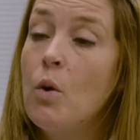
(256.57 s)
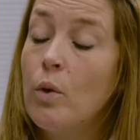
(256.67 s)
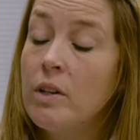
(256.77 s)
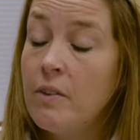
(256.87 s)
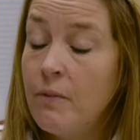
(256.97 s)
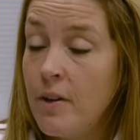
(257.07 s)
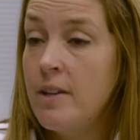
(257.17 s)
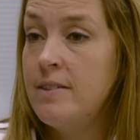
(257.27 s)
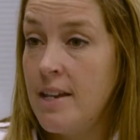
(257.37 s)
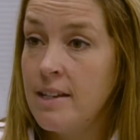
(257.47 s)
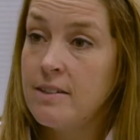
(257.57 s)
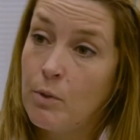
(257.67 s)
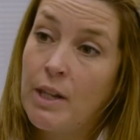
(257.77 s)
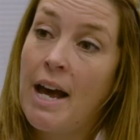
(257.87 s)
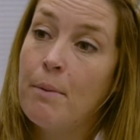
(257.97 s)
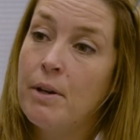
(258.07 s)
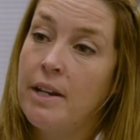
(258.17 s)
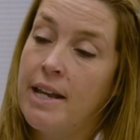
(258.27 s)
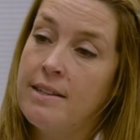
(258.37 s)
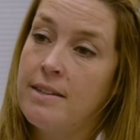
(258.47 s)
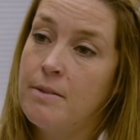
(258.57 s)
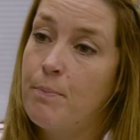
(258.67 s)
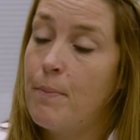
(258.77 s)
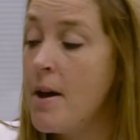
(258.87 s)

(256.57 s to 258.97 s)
one of the first things that will happen is a